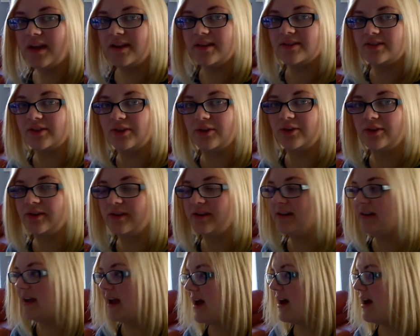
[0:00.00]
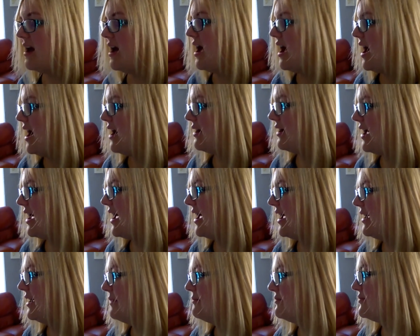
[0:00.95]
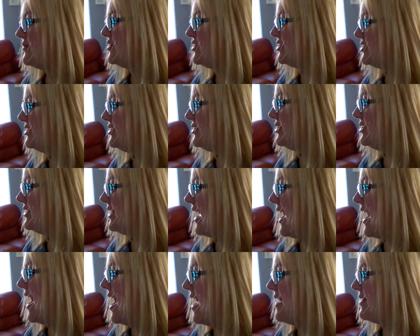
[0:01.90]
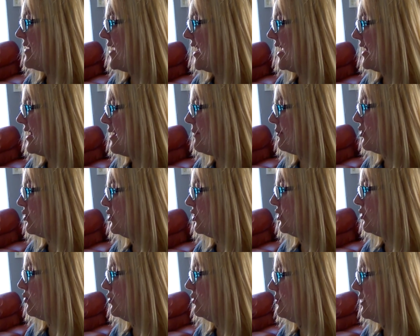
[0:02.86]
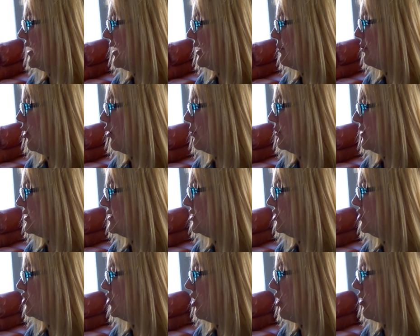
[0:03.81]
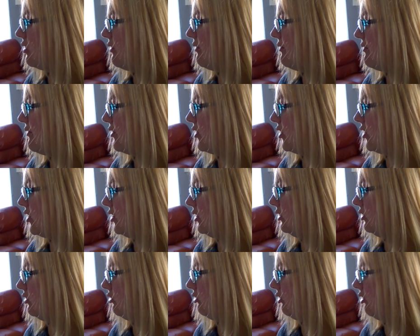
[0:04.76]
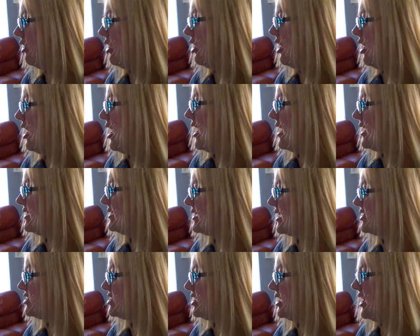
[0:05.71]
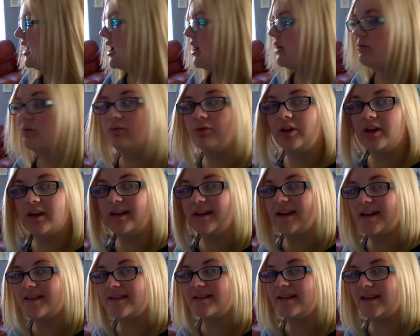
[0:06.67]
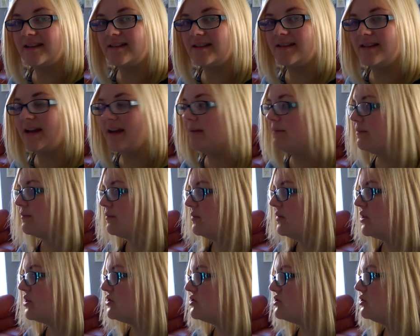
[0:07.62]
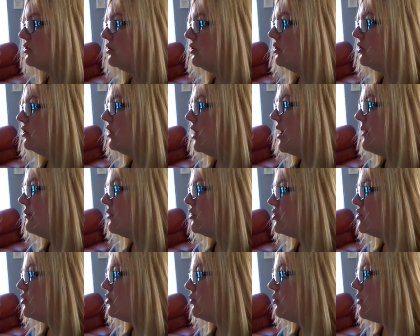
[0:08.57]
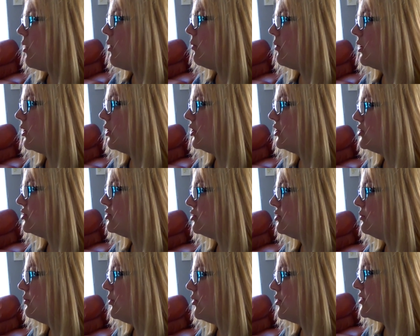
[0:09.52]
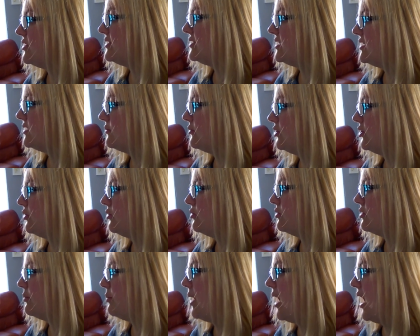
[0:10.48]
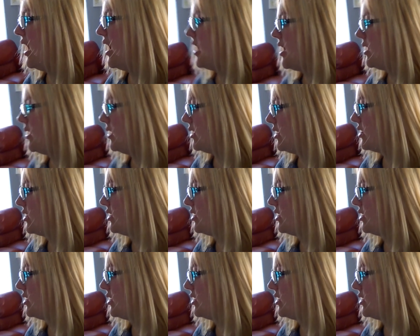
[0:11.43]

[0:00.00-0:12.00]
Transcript: So, yeah. I'm just doing that and then I'm going to go and make Poppy's dog food. It's actually a really nice day today, so I'm not sure what we're going to do. Boys say they want to go to the park.